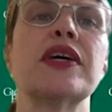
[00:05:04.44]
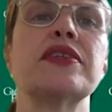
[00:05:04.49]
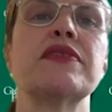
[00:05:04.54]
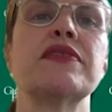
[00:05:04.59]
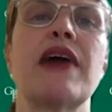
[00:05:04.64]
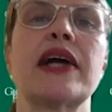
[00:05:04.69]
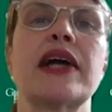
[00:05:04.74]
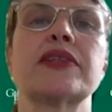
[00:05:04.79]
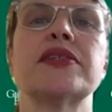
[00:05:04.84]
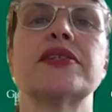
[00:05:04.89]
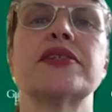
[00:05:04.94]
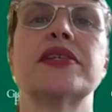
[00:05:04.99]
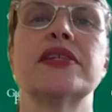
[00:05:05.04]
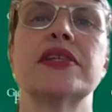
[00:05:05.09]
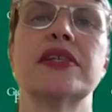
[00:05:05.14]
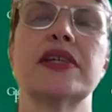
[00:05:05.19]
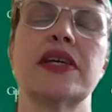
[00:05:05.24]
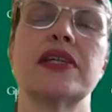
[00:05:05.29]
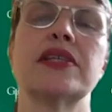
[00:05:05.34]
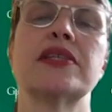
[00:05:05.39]
factors into
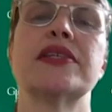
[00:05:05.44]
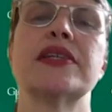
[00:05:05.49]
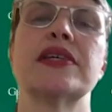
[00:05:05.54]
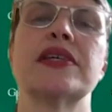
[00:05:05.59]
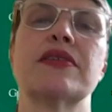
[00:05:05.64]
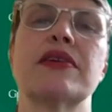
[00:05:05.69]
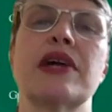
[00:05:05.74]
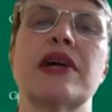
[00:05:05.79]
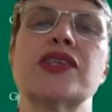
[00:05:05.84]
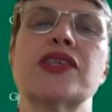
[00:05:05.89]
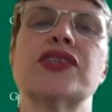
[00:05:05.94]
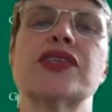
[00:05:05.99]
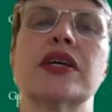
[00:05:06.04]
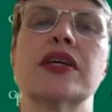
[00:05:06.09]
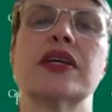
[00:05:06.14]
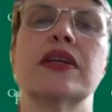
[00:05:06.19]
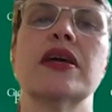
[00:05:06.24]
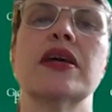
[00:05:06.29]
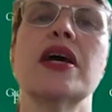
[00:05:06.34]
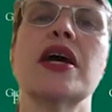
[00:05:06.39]

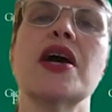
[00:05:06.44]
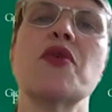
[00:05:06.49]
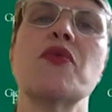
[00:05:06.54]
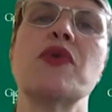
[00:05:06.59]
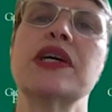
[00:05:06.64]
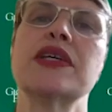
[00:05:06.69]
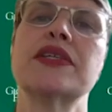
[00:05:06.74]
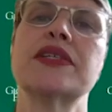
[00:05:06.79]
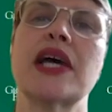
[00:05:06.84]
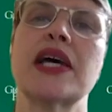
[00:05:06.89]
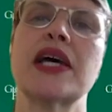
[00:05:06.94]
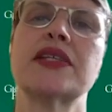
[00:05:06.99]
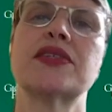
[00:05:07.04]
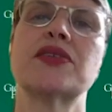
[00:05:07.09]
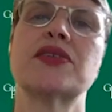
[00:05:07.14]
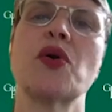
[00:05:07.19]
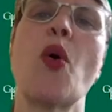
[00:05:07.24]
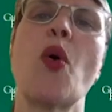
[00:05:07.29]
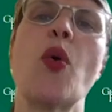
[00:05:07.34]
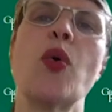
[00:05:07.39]
consideration, we assessed
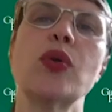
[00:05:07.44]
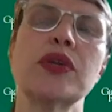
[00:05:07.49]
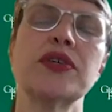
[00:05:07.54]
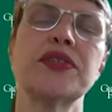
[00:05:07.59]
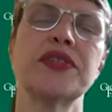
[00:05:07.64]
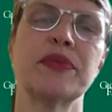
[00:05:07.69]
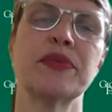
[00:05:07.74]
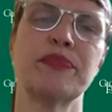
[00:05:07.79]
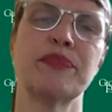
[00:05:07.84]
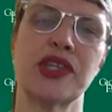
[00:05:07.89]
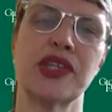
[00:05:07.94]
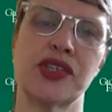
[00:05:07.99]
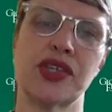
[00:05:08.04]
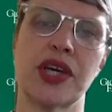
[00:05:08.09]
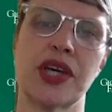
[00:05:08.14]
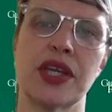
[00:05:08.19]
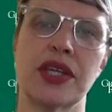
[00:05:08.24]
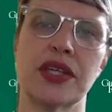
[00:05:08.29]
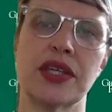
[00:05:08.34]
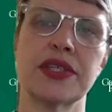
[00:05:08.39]
all the
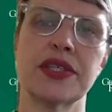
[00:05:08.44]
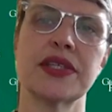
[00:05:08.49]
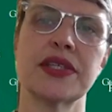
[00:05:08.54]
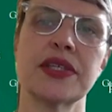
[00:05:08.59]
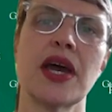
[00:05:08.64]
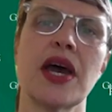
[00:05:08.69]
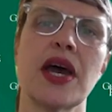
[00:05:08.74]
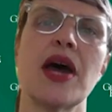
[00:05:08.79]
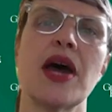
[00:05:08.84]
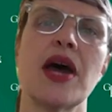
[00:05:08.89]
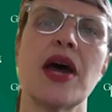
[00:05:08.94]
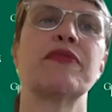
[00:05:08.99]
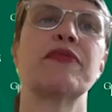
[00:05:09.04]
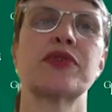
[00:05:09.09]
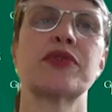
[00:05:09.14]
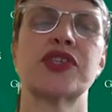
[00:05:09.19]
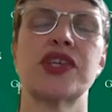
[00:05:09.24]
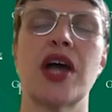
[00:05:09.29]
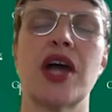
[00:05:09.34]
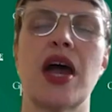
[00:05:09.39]
submissions before
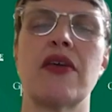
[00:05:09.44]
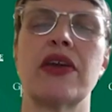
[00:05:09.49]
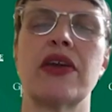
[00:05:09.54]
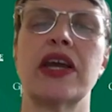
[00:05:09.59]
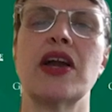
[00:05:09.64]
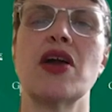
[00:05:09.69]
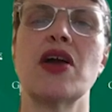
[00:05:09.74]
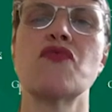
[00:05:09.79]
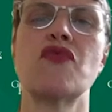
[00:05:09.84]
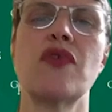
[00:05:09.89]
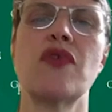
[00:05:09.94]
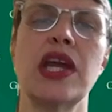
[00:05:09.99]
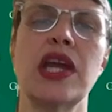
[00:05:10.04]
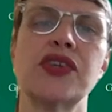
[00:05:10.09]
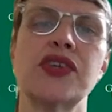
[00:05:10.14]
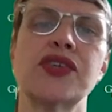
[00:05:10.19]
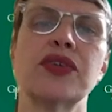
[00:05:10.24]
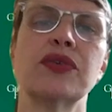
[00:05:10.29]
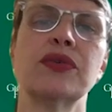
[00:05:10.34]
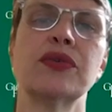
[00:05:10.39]
sharing
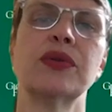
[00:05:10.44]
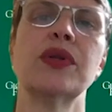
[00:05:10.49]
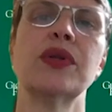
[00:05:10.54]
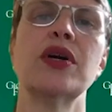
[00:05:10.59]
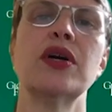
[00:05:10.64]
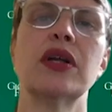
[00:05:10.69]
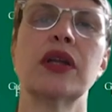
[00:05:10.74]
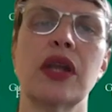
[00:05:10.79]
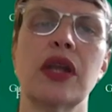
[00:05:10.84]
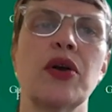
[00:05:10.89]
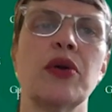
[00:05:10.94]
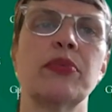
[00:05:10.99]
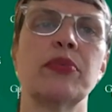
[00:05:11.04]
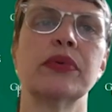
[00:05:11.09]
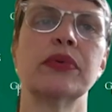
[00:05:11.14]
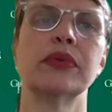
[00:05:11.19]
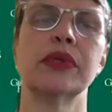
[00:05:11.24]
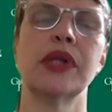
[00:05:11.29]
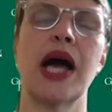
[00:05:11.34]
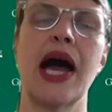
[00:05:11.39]
regional,
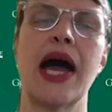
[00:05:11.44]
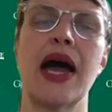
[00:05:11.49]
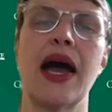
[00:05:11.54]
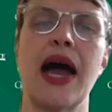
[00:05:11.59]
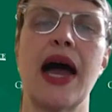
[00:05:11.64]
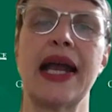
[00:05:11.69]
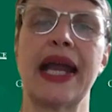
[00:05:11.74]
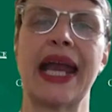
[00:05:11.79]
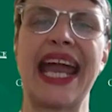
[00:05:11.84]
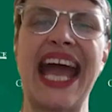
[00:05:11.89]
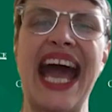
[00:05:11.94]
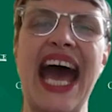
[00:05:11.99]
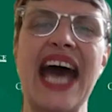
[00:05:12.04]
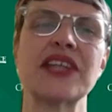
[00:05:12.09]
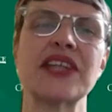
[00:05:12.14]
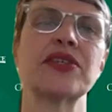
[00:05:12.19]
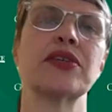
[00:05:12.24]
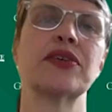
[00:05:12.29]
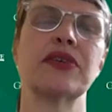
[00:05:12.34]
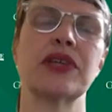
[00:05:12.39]
global, and
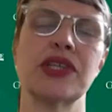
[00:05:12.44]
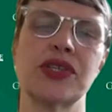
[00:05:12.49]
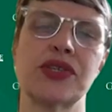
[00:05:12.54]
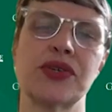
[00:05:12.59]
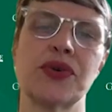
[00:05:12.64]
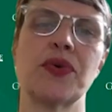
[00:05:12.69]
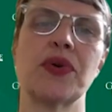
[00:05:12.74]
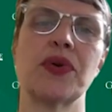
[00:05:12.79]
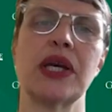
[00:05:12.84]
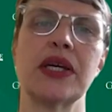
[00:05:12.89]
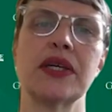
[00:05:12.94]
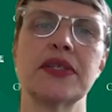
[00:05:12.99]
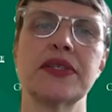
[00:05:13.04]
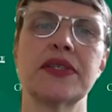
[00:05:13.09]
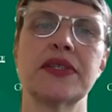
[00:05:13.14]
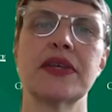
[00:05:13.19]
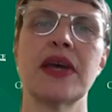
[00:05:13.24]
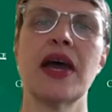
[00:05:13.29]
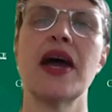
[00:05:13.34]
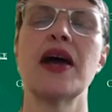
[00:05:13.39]
category shortlists
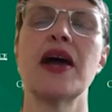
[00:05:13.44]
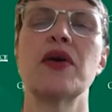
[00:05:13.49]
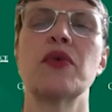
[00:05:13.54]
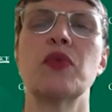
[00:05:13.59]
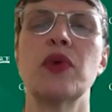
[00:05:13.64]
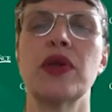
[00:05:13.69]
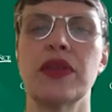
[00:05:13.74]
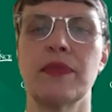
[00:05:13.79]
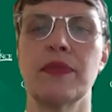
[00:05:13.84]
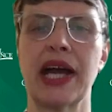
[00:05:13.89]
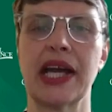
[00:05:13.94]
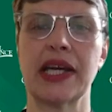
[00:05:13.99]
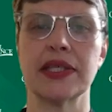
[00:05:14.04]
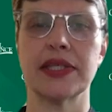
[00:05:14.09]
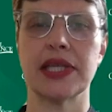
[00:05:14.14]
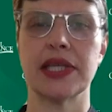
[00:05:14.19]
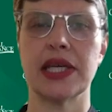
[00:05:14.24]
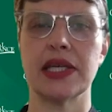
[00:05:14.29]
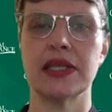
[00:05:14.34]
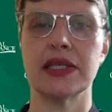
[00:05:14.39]
with the
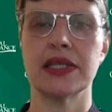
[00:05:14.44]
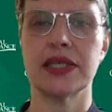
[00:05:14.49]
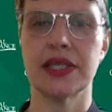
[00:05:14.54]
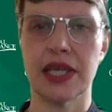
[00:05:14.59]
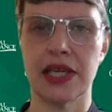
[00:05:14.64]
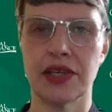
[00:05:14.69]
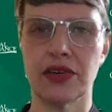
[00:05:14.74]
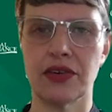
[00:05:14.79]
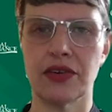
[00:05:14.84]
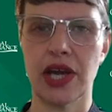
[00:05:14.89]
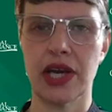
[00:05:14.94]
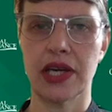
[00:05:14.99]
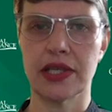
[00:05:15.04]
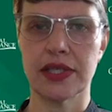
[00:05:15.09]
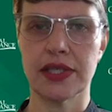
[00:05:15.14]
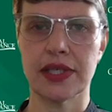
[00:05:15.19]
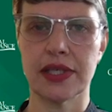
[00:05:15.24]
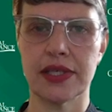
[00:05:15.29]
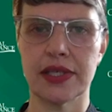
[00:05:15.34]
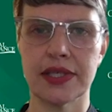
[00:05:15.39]
magazine's senior
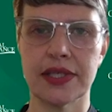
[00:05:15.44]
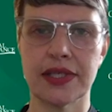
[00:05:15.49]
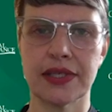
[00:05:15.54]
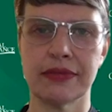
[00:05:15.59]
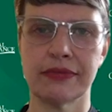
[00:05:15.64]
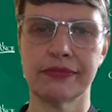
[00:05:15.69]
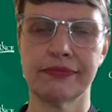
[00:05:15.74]
editors.